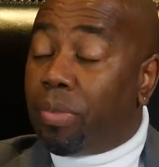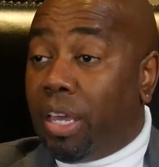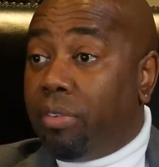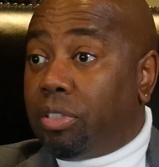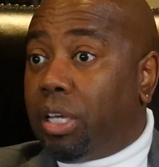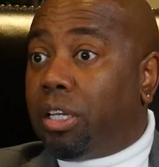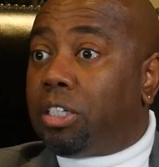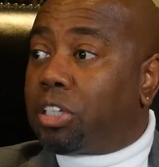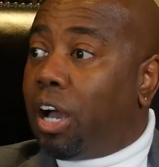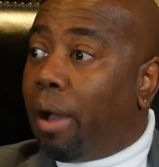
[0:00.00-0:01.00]
Even said that
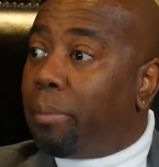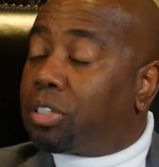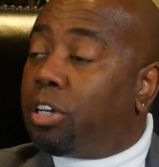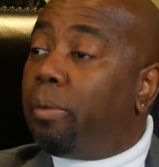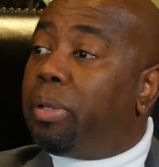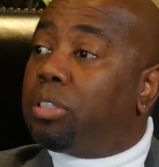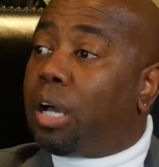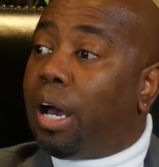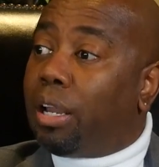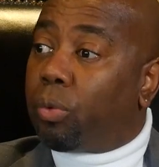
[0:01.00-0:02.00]
his comments couldn't be
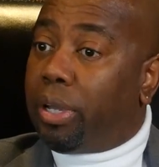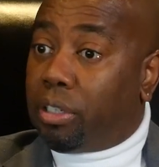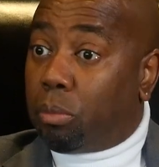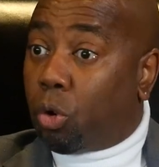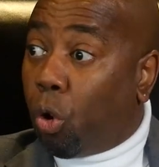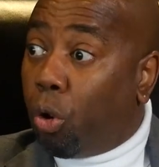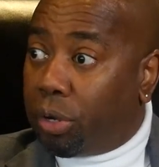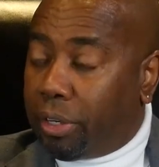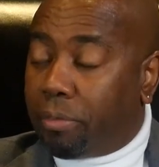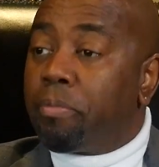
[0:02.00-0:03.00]
tolerated, I'm
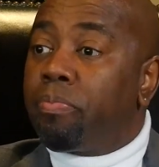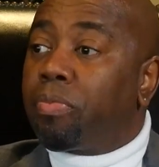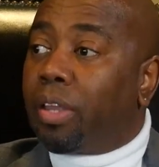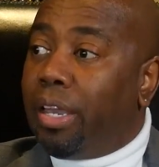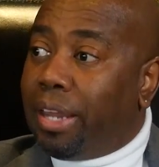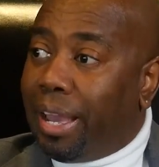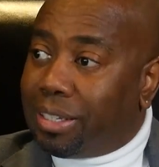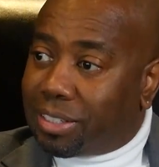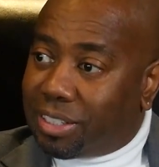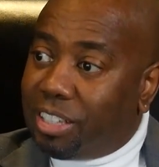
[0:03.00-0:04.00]
quoting, in a
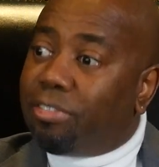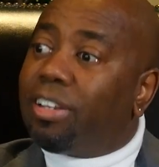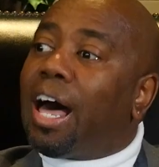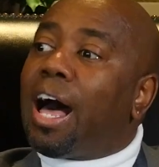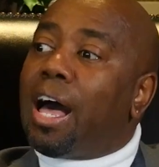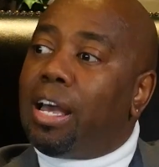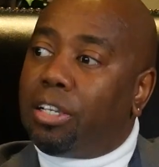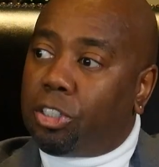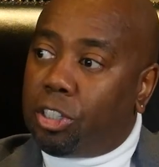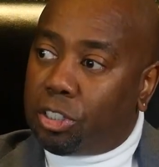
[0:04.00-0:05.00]

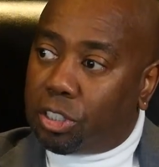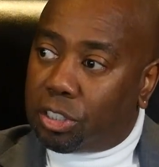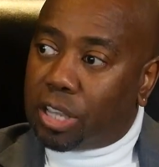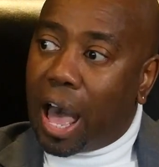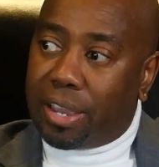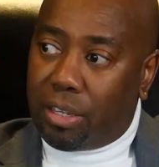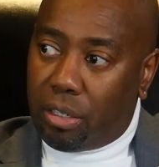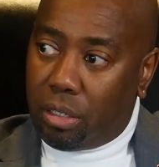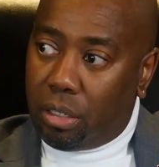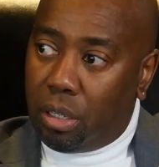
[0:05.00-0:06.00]
civilized
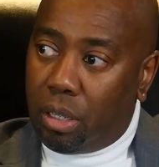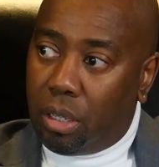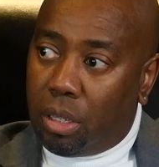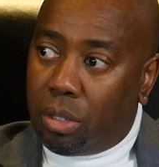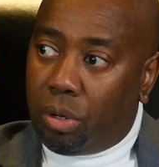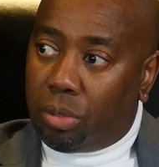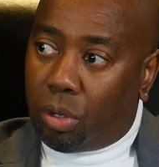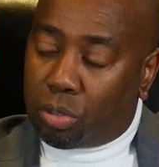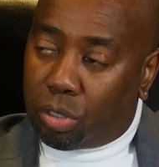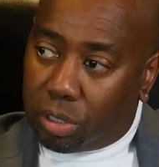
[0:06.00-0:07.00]
society.
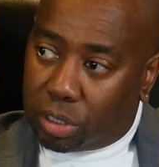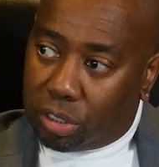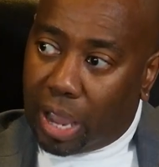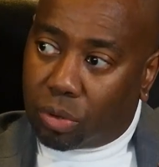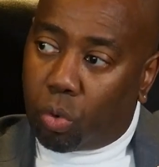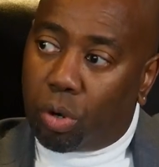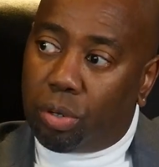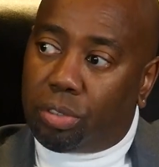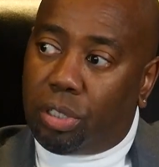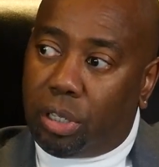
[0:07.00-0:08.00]
Those are the exact
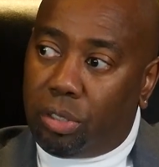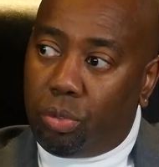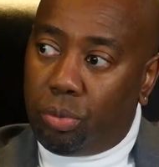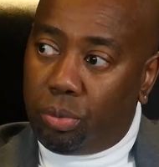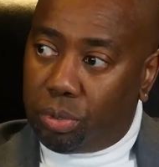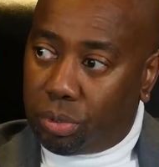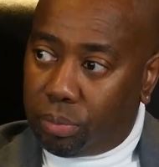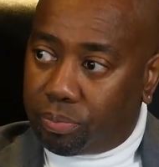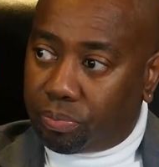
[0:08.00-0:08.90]
words that they used.